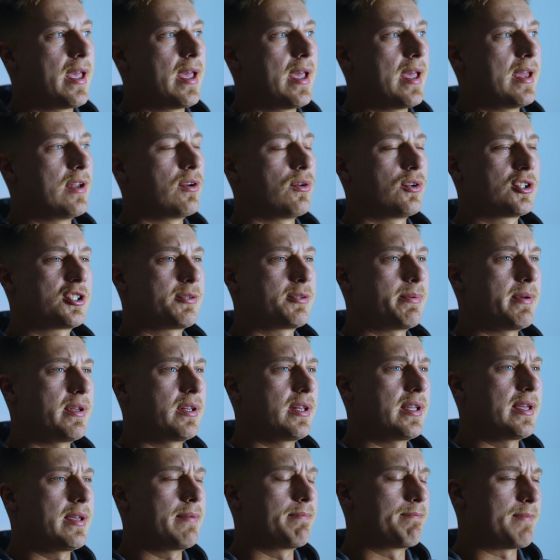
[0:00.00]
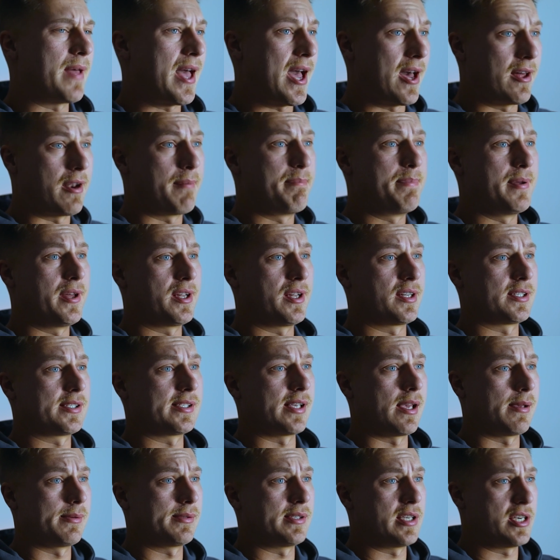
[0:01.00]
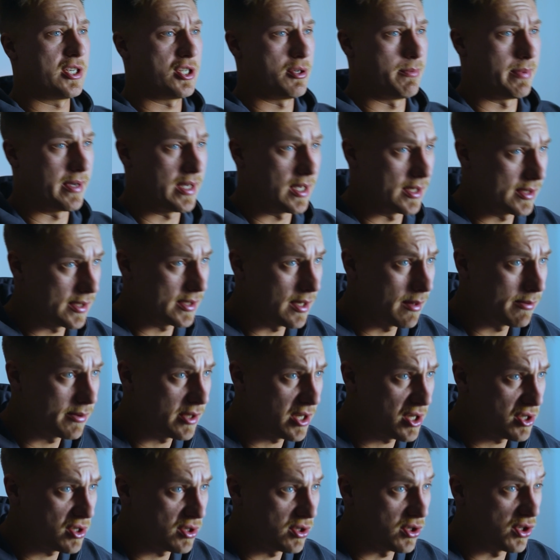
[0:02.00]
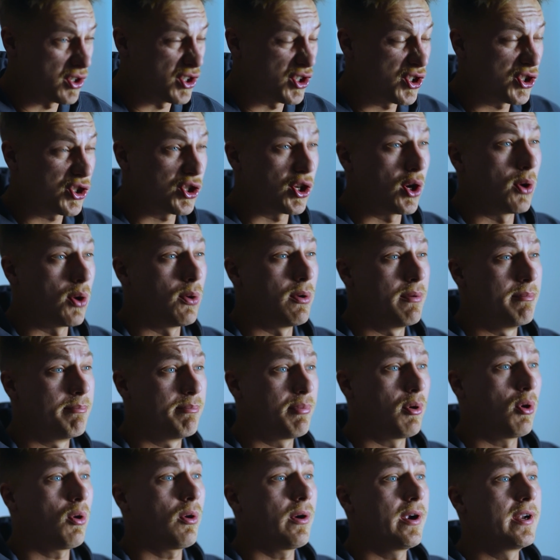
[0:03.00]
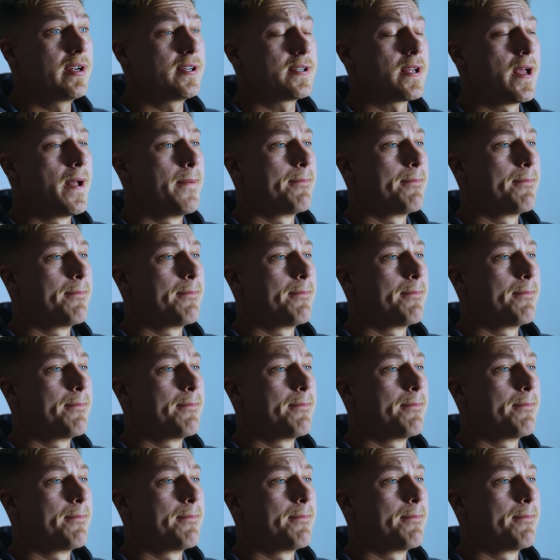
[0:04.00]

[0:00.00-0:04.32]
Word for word: and ultimately how to build a substation, because substations are so important.